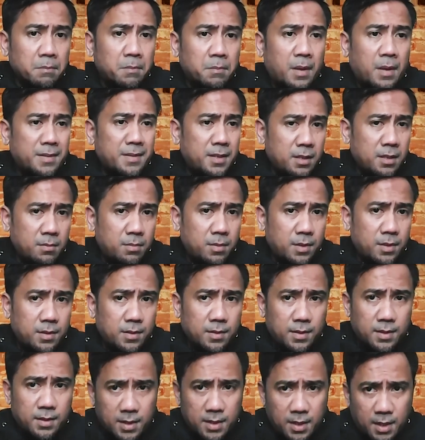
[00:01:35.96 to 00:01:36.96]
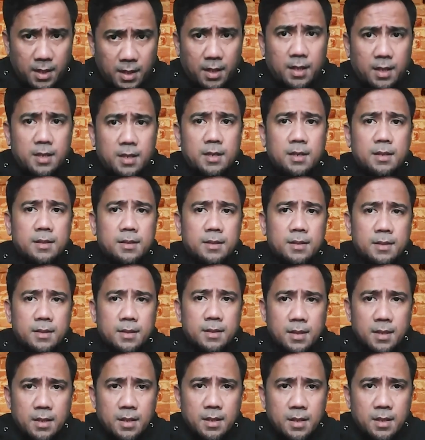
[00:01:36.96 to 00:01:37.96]
possible to take.
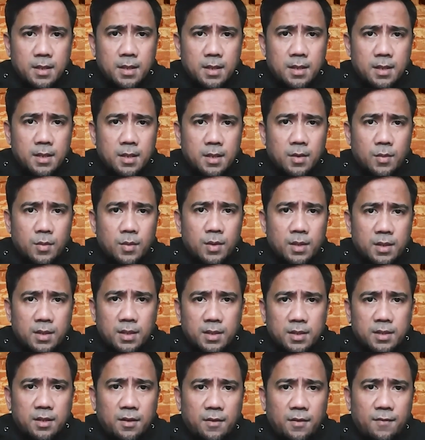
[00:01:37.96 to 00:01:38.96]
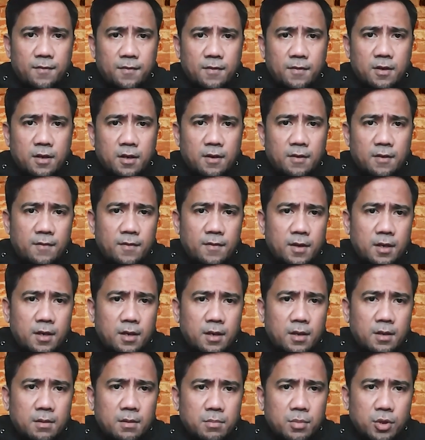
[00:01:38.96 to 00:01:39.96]
Queen takes d5
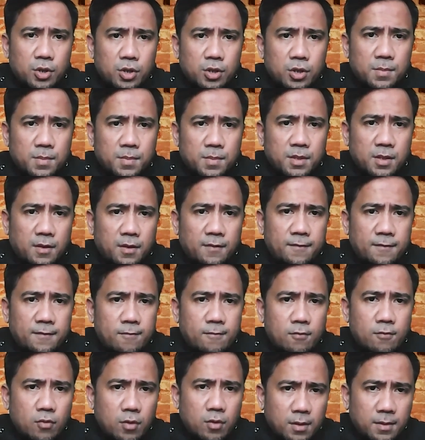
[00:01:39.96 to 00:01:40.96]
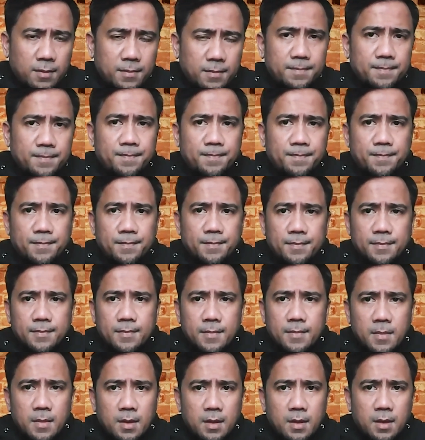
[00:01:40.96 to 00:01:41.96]
and bishop c4.
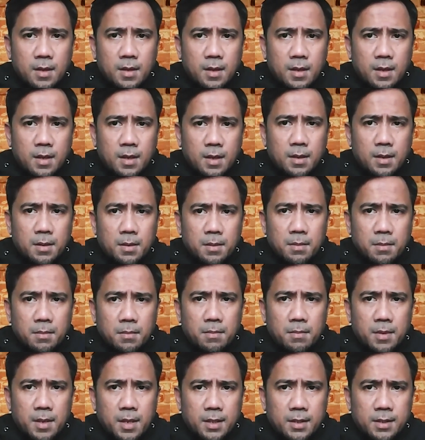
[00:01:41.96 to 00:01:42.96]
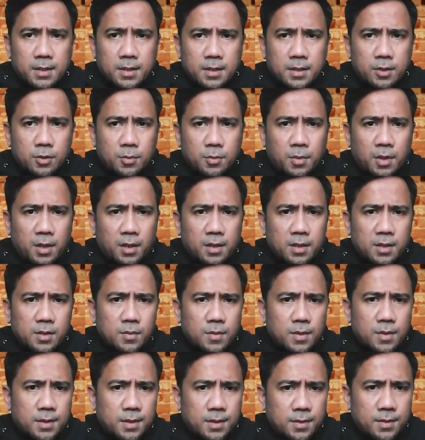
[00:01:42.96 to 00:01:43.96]
But
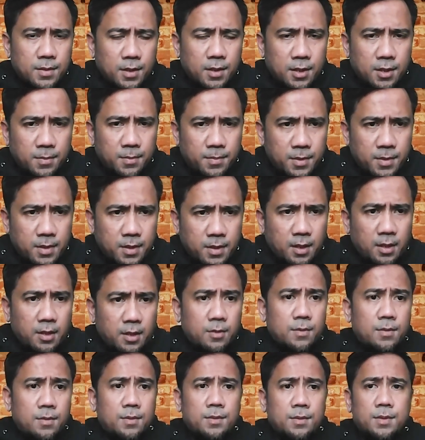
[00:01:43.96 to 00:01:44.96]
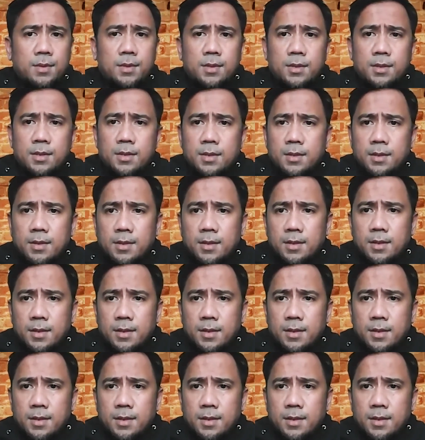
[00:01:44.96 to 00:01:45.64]
Dominguez wants to keep it close.